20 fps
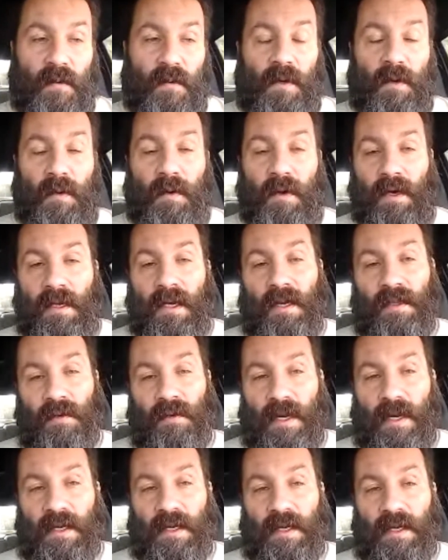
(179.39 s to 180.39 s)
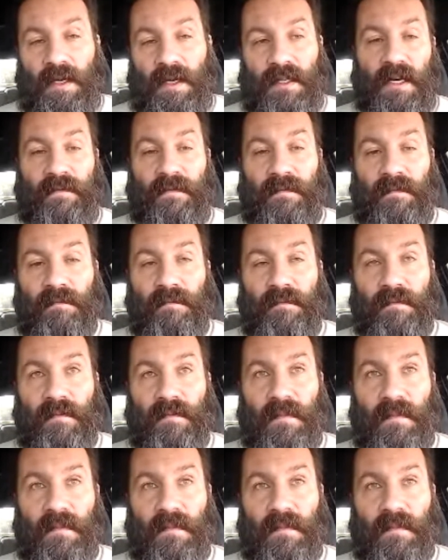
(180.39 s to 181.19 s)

we work on the rest of the stuff.